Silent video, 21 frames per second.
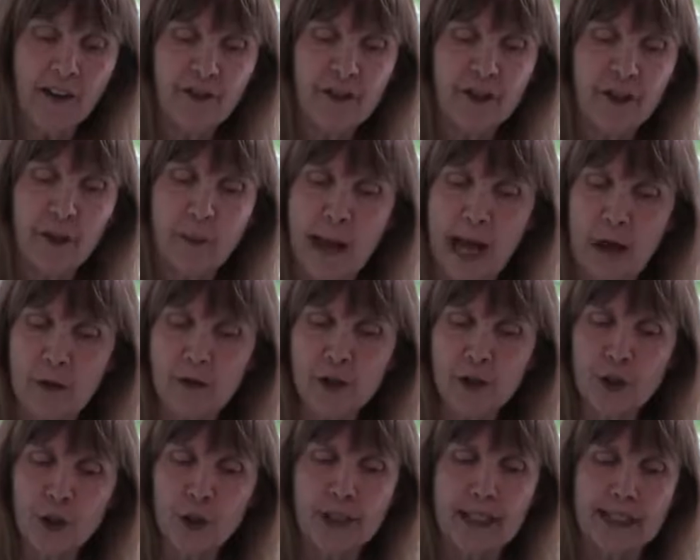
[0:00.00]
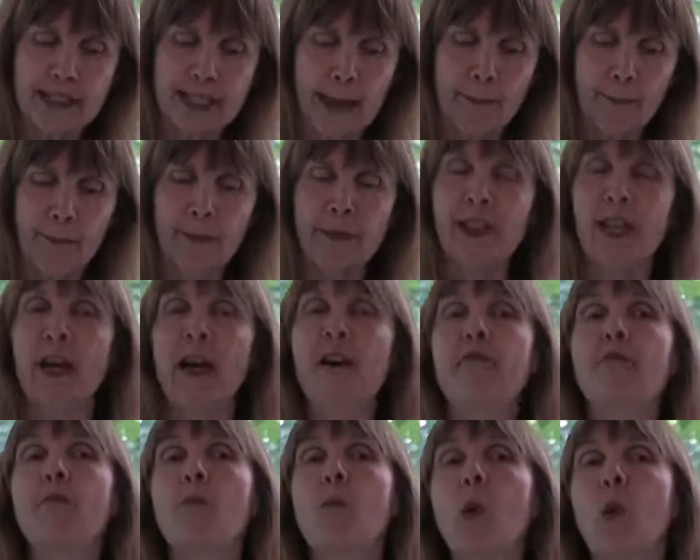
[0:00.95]
covered the mountains to a depth
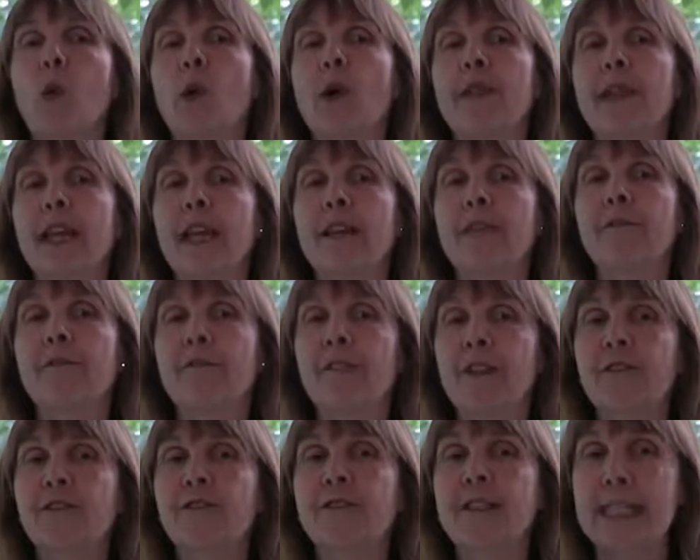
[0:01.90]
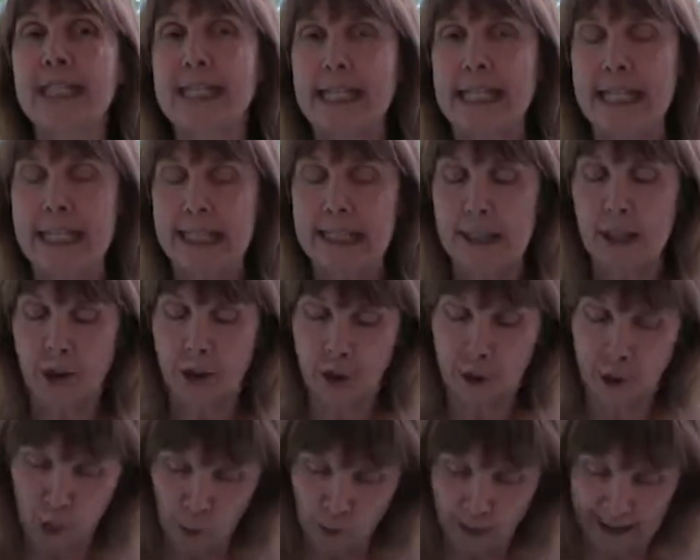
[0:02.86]
of more than
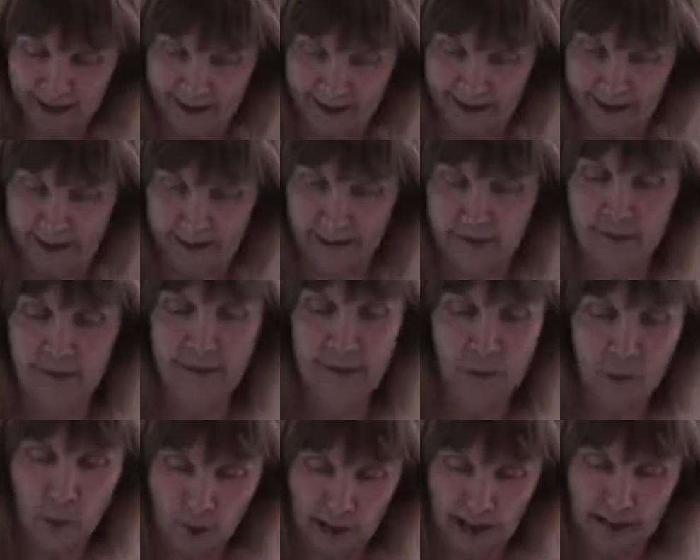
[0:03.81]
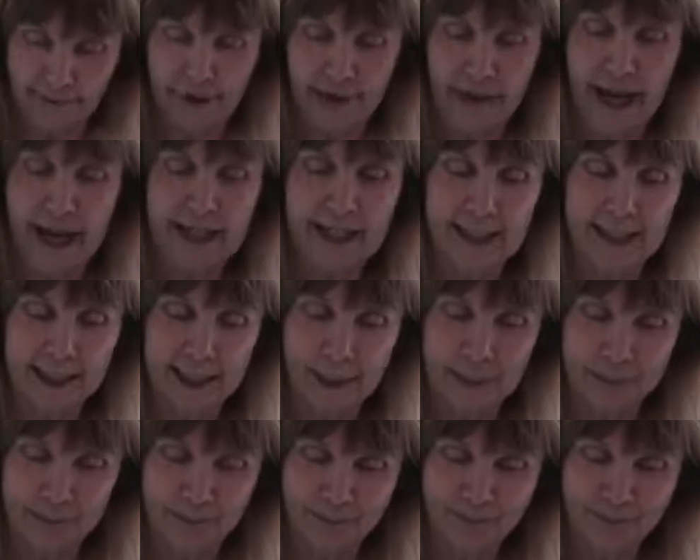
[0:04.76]
15 cubits, whatever that
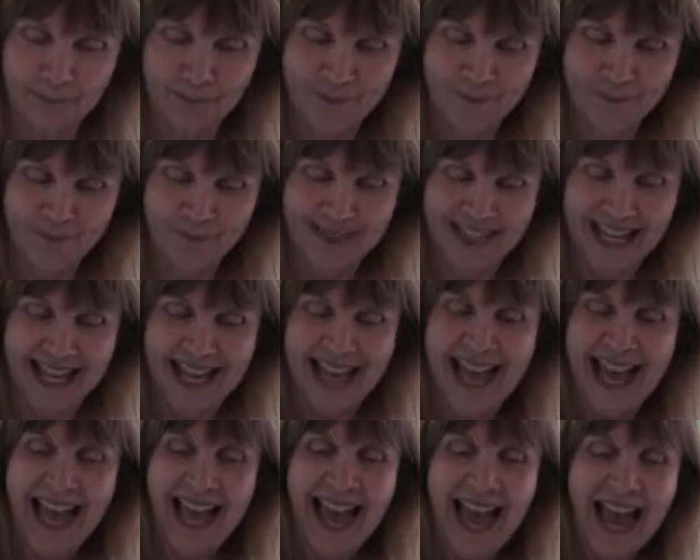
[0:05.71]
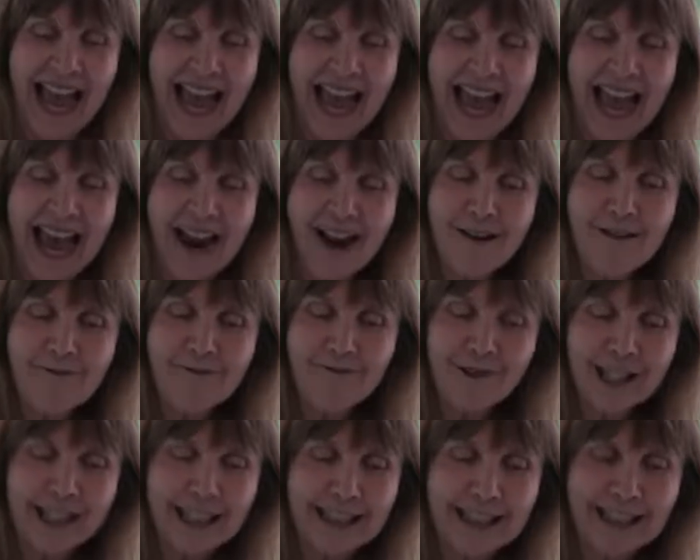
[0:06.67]
is.
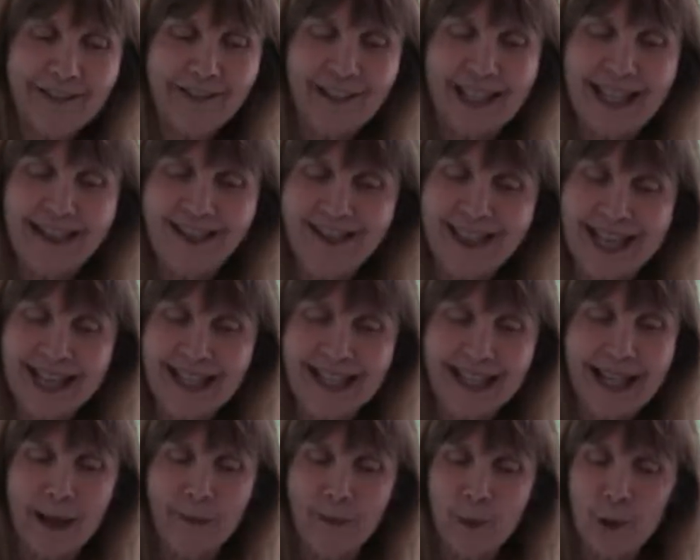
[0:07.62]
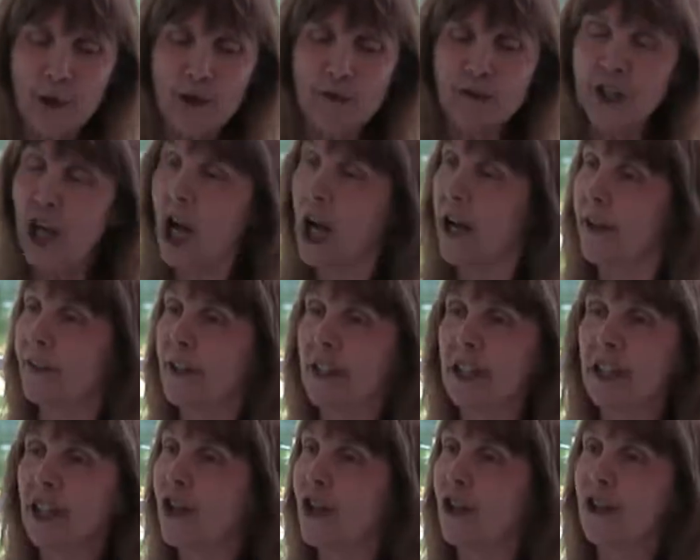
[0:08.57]
Every living thing that moved on
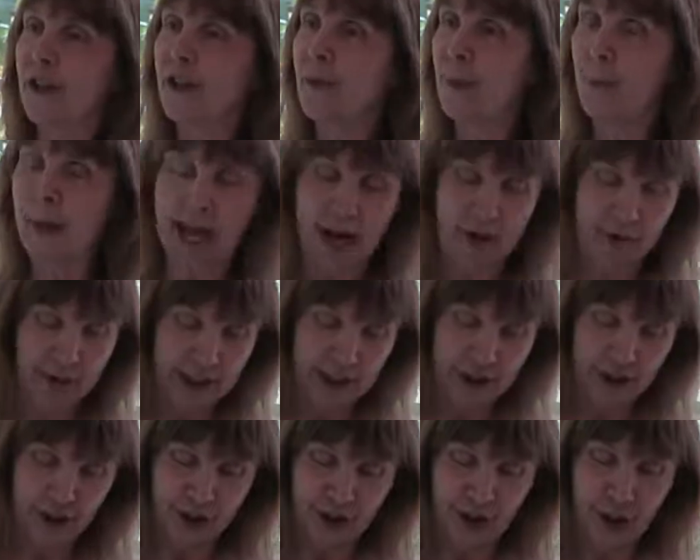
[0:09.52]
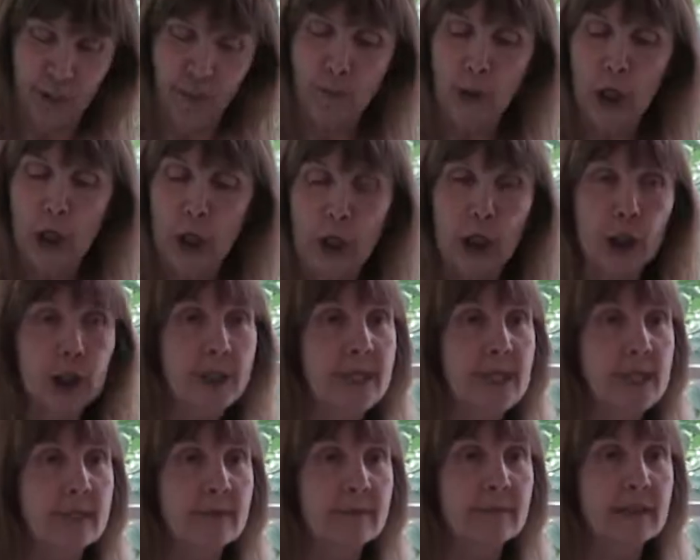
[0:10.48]
the earth perished.
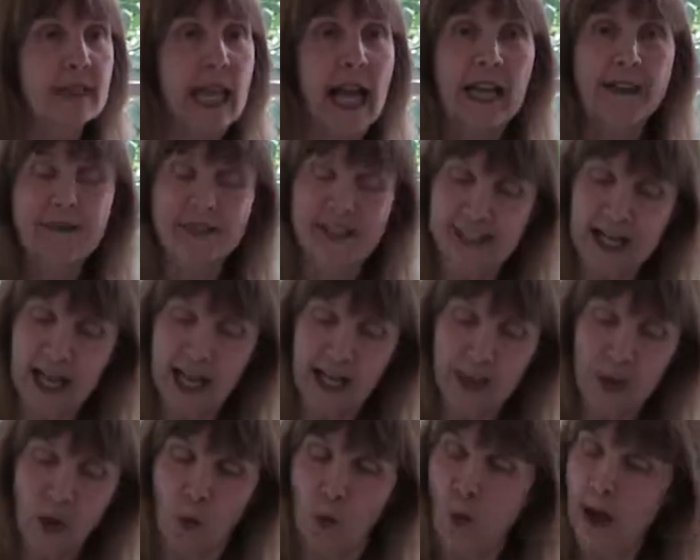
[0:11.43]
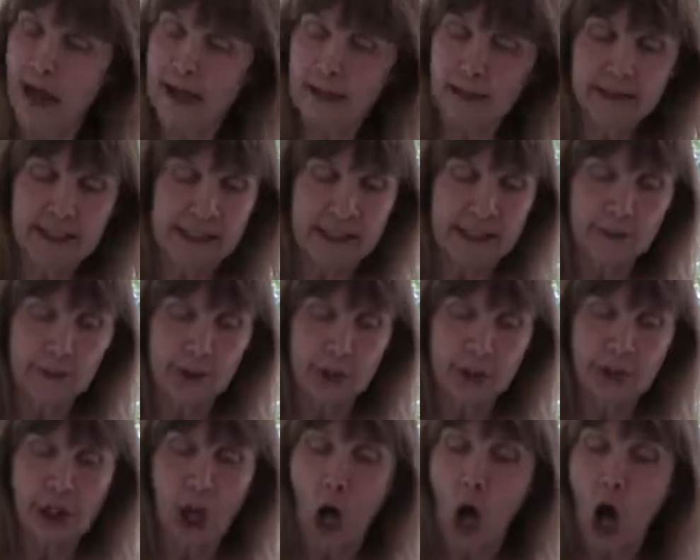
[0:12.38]
Birds, livestock, wild
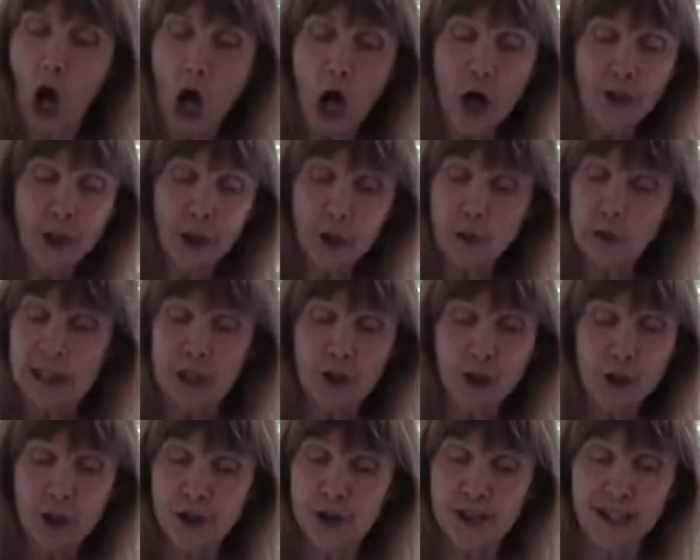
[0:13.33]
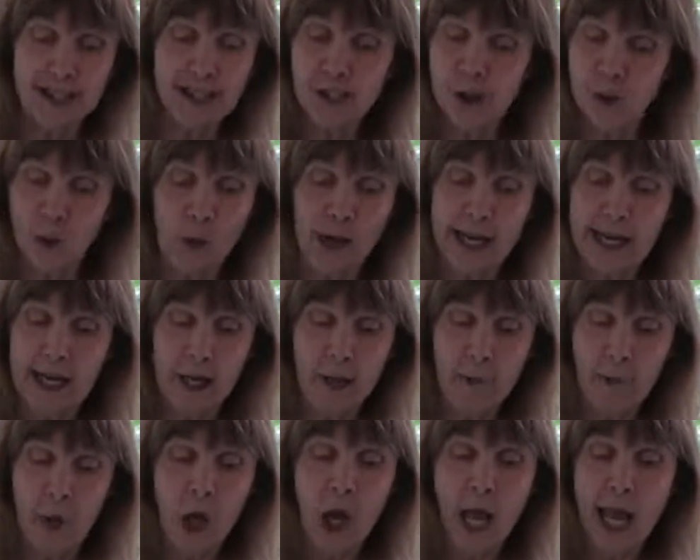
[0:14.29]
animals, all the creatures that
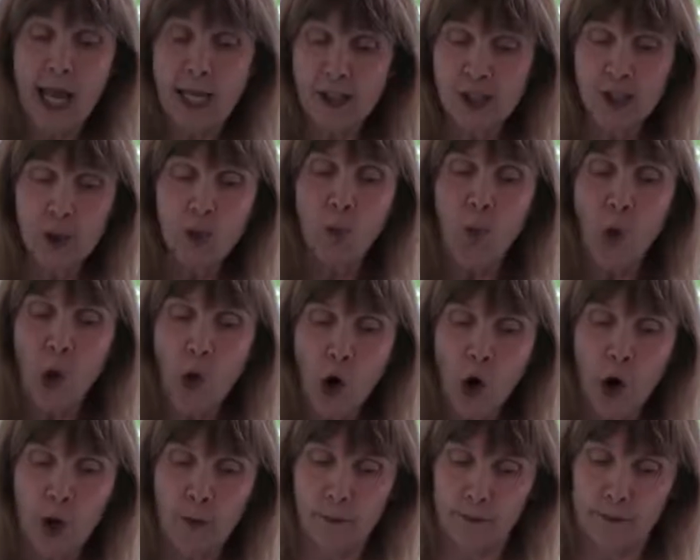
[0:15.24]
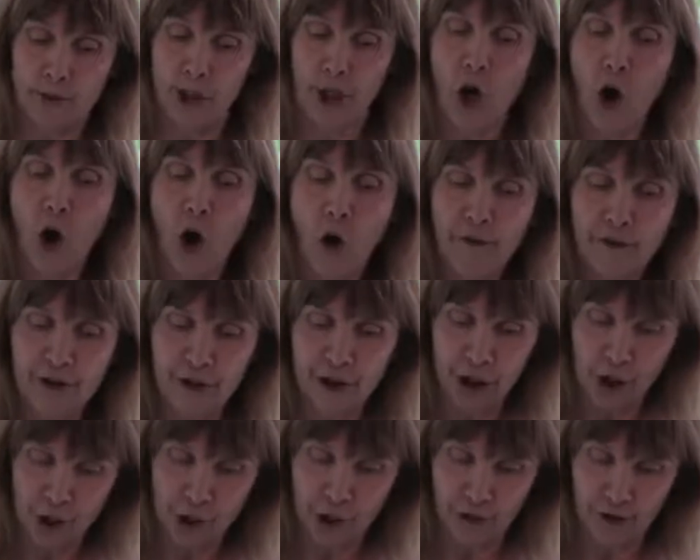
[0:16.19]
swam and swarmed over
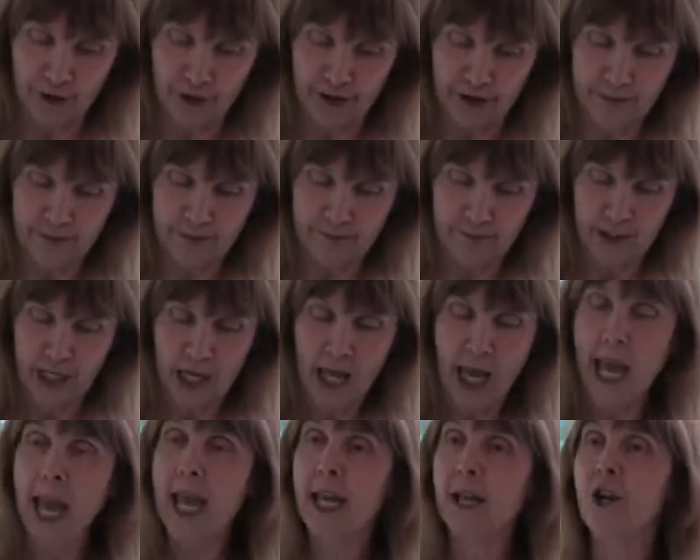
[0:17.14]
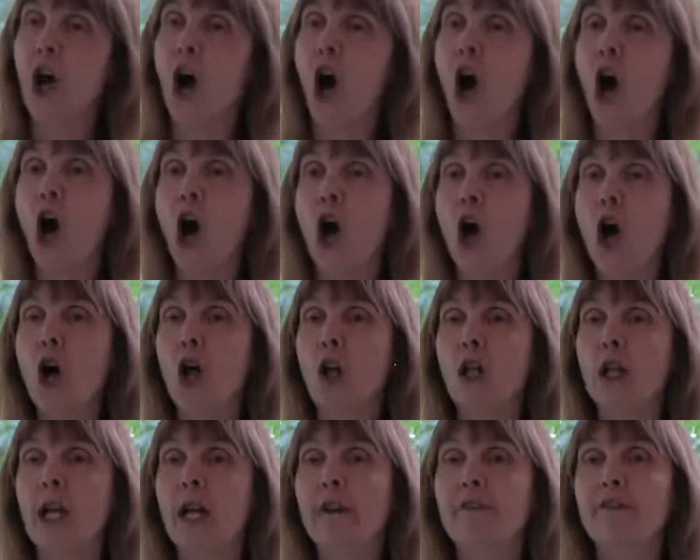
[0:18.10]
the earth, and
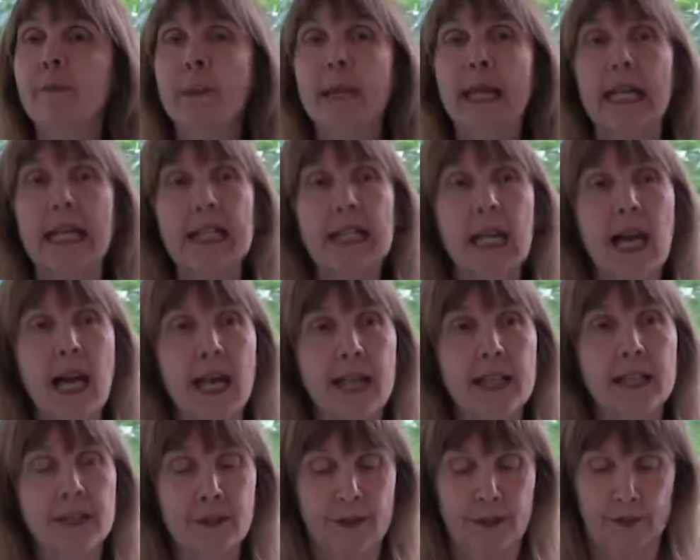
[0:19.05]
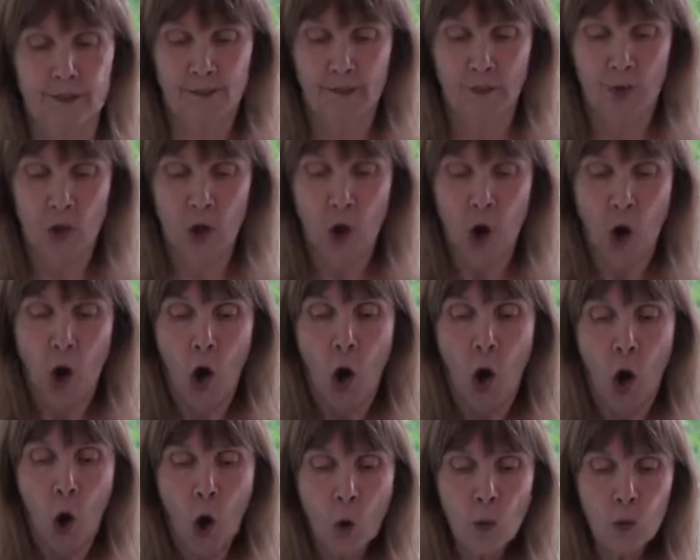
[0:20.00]
all of mankind.
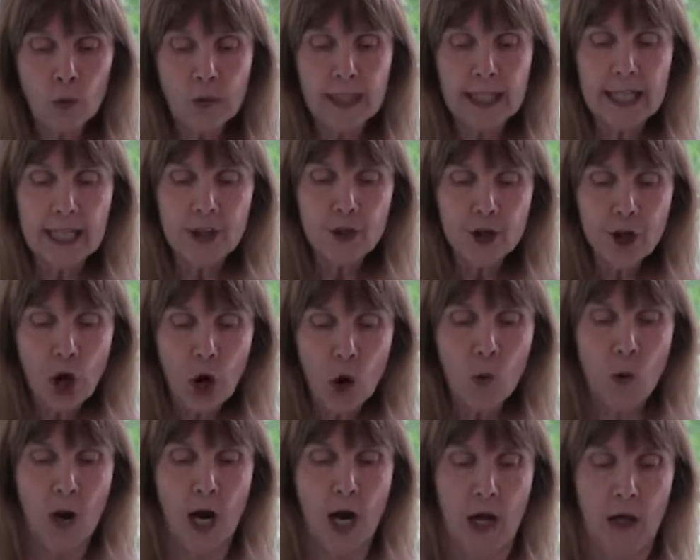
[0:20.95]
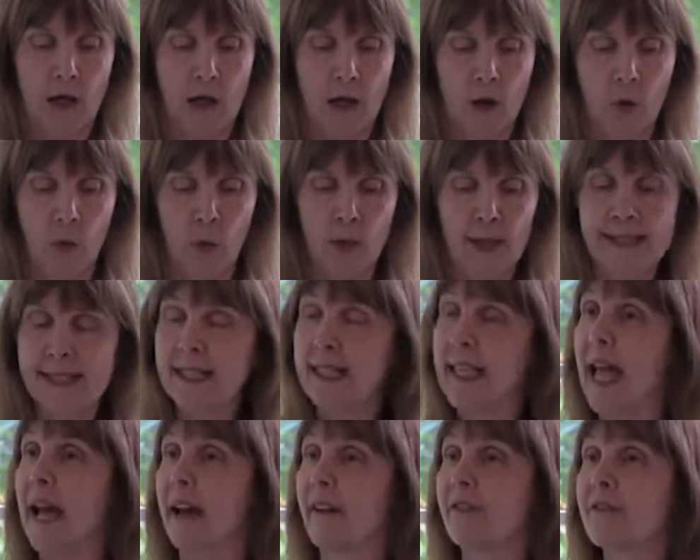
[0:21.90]
Only Noah was
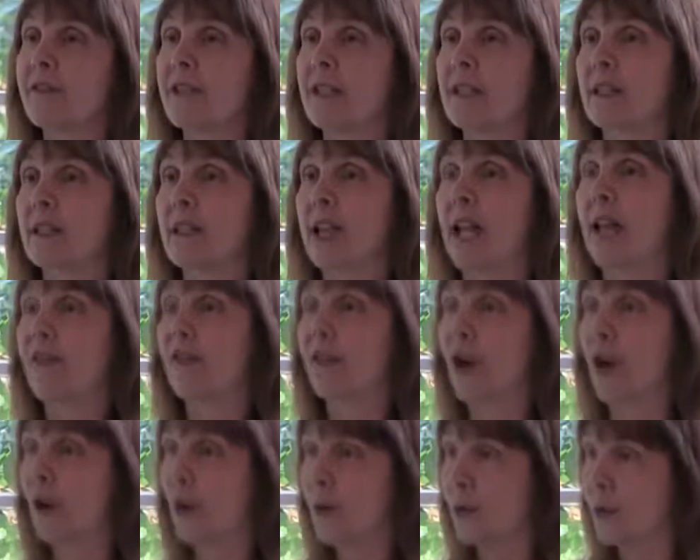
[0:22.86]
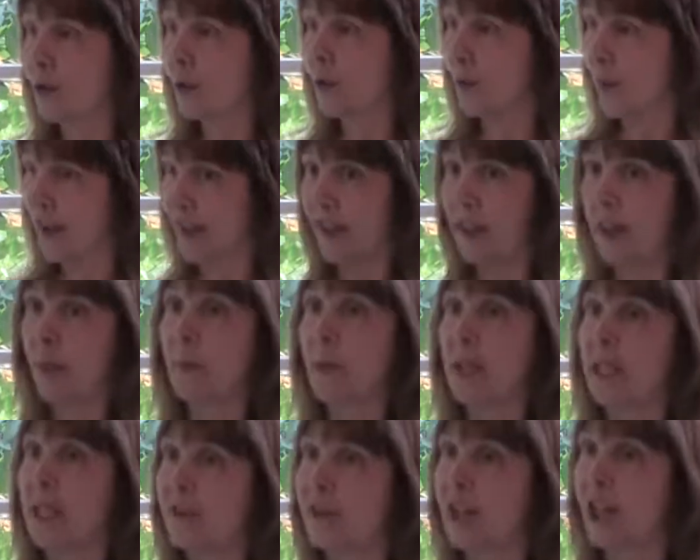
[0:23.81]
left and those with him
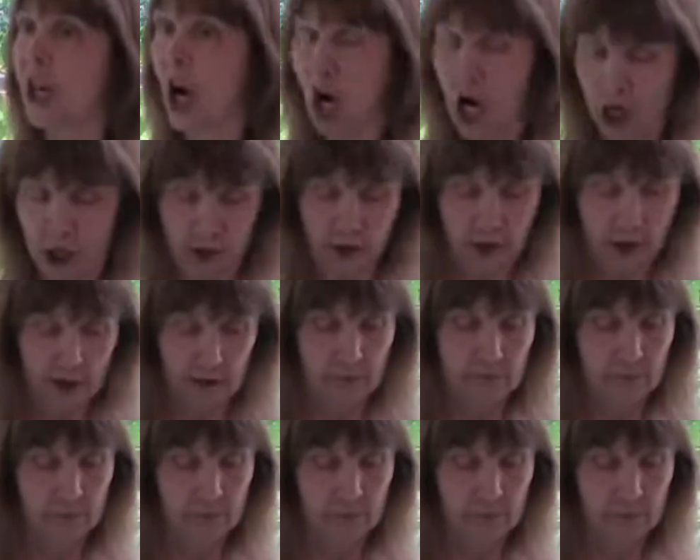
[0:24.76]
in the ark.